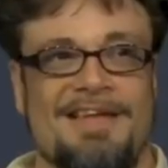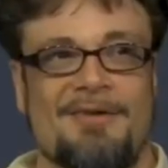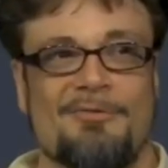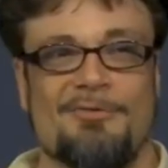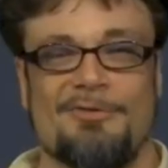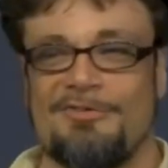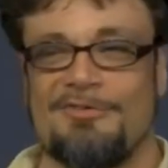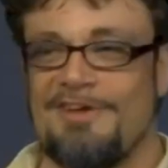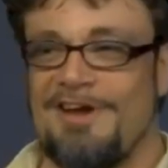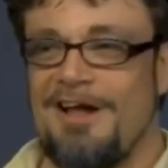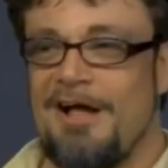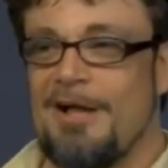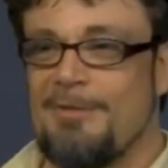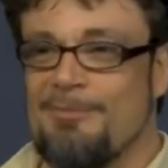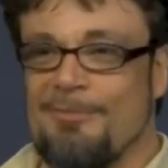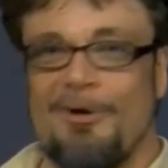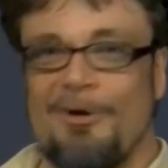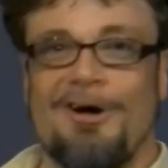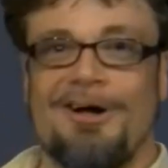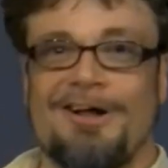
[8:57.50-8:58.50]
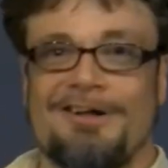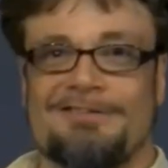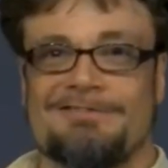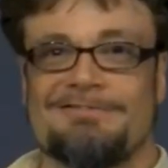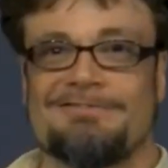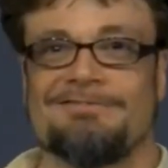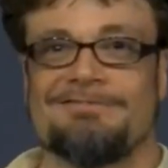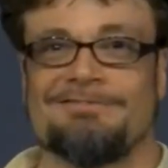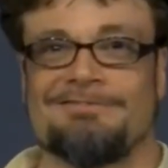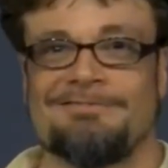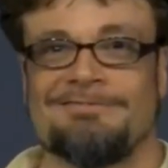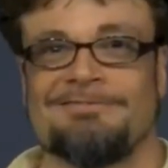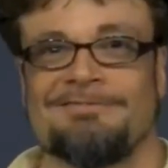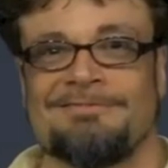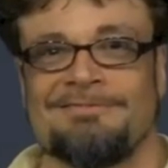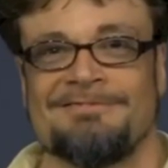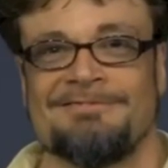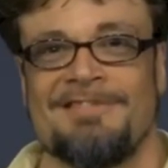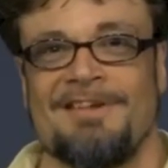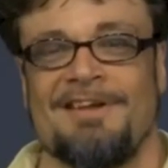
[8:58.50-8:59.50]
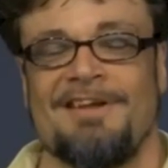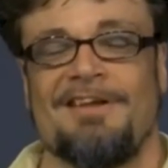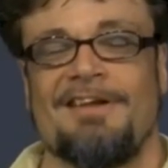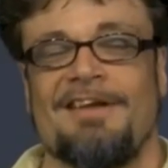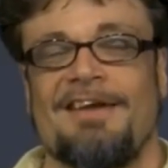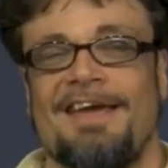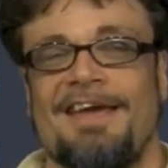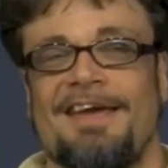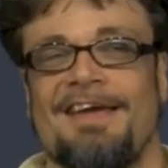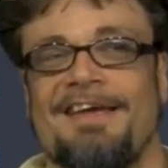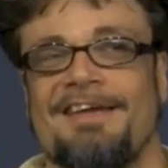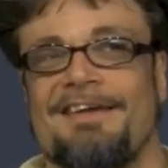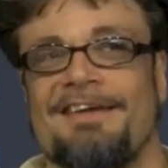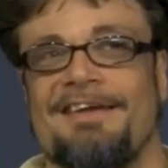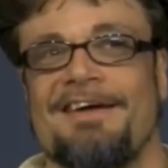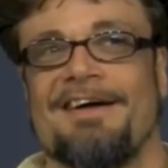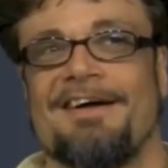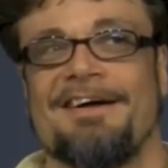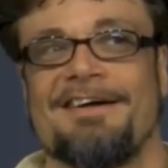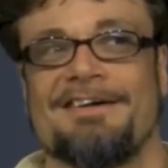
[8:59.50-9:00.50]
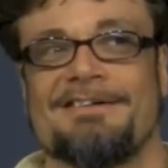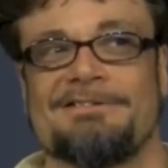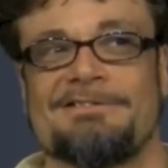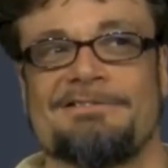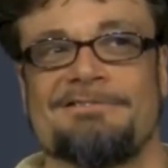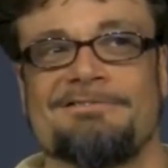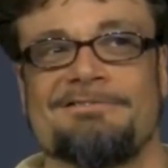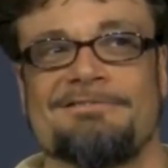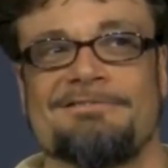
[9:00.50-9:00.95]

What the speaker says: I was an oddball, and that